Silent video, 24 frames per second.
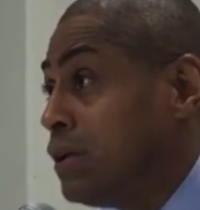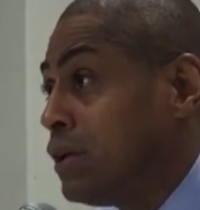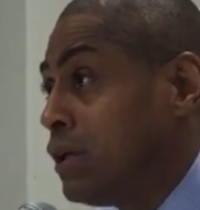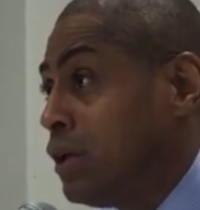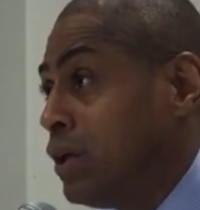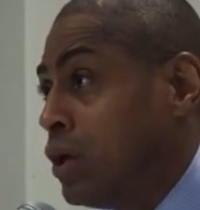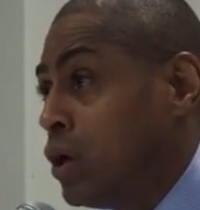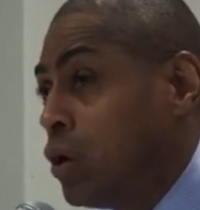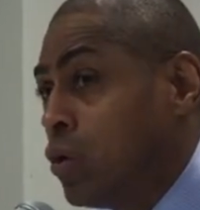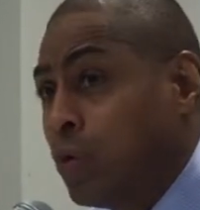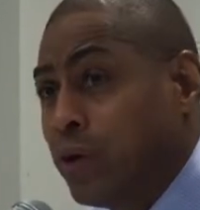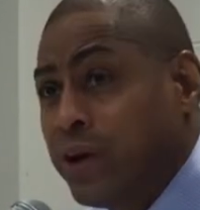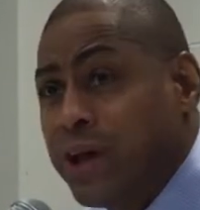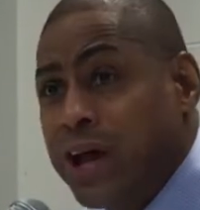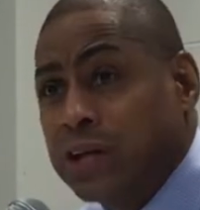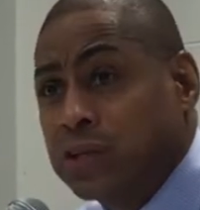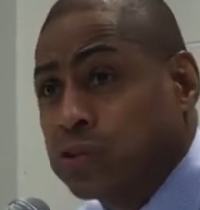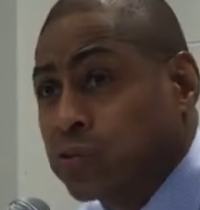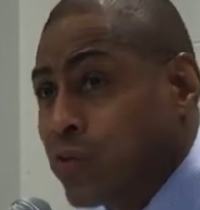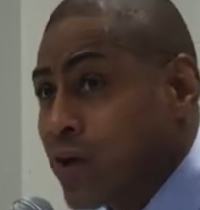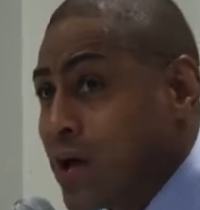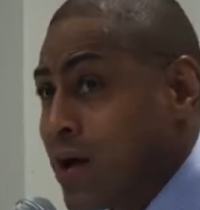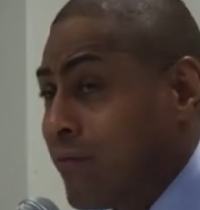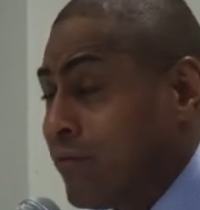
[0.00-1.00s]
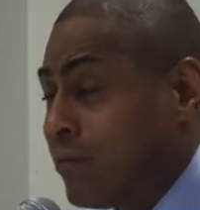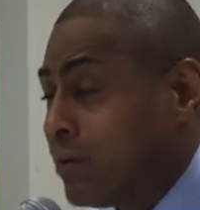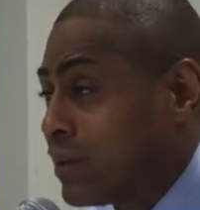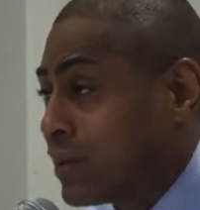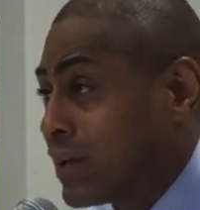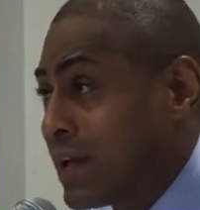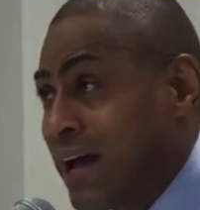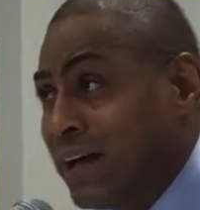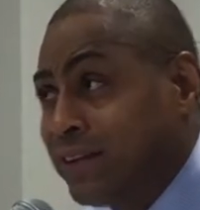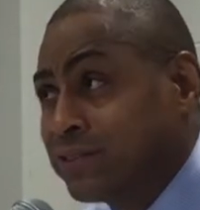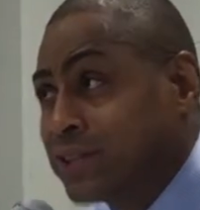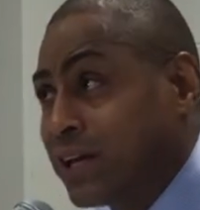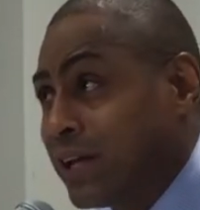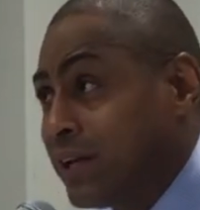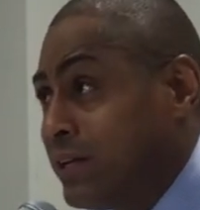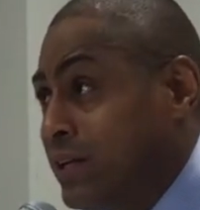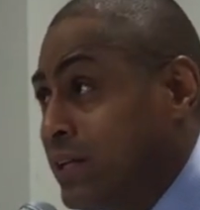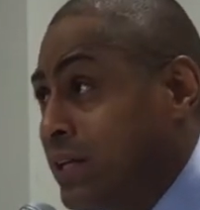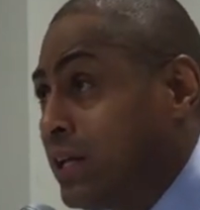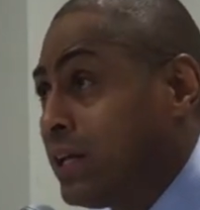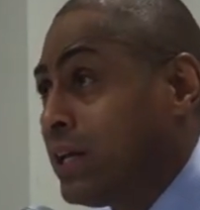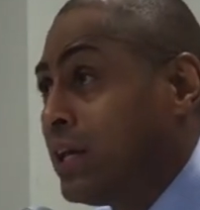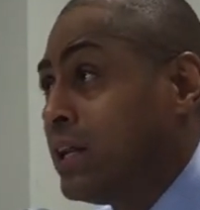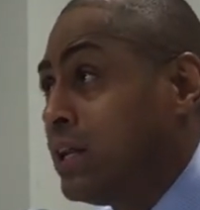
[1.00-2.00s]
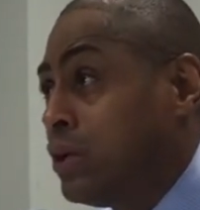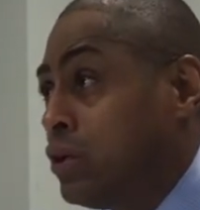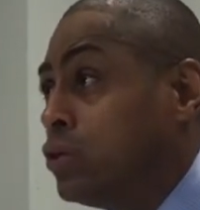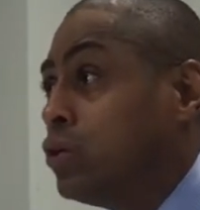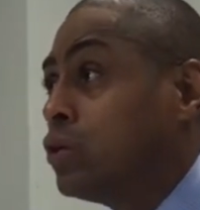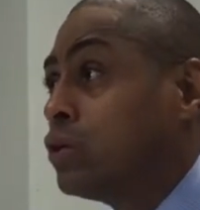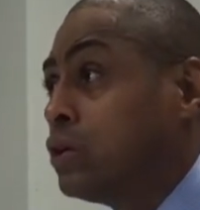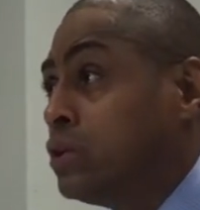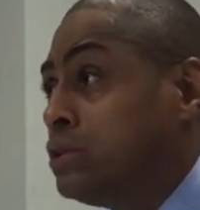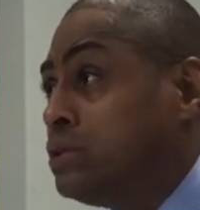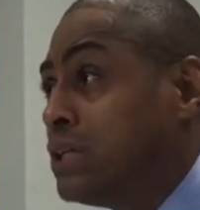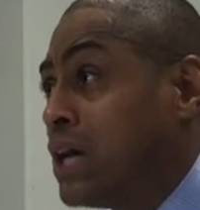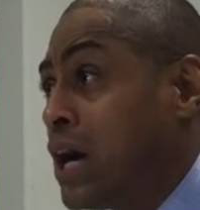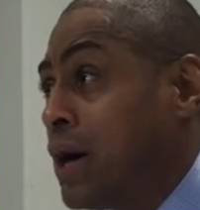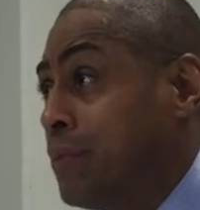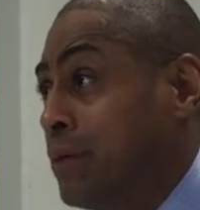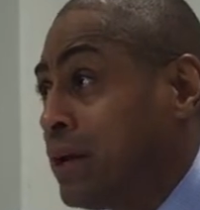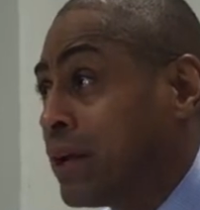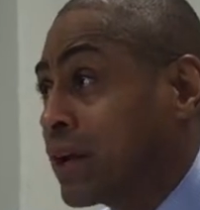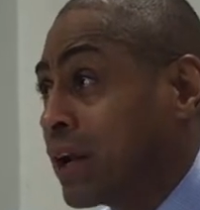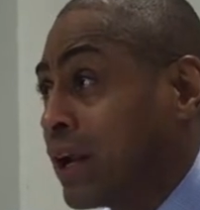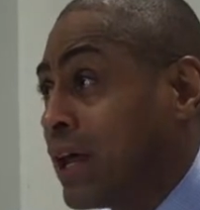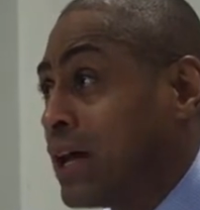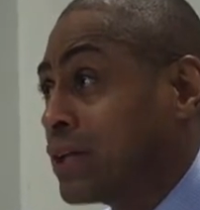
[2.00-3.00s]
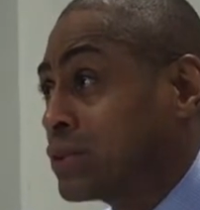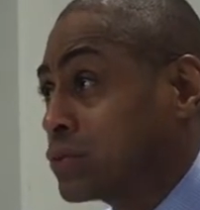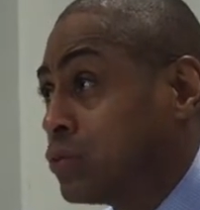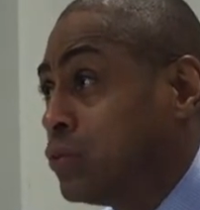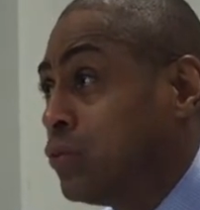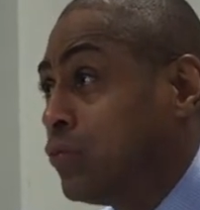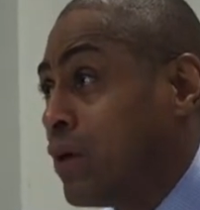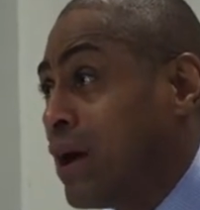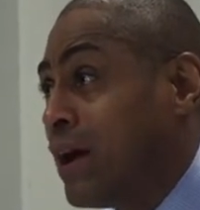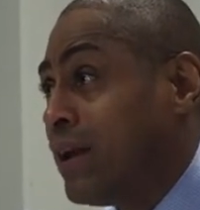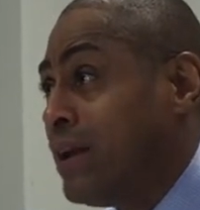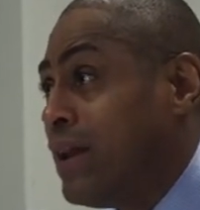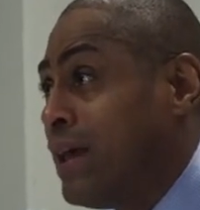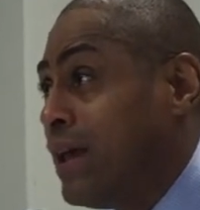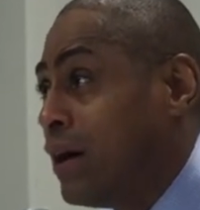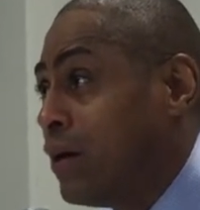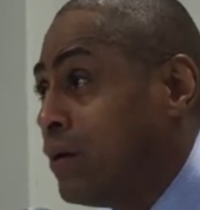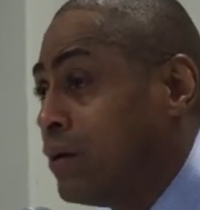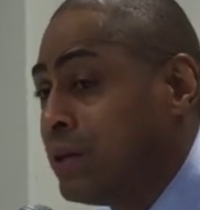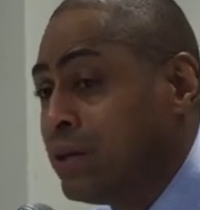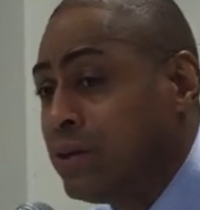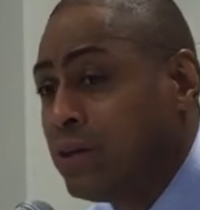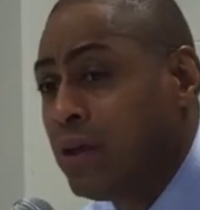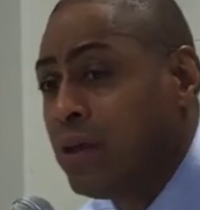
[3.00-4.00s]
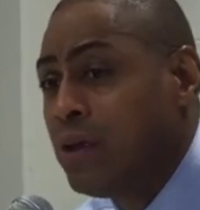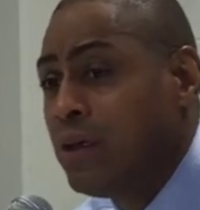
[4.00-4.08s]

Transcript: You know, we're not traveling. Guys got to dig in and do a good job in the classroom right now.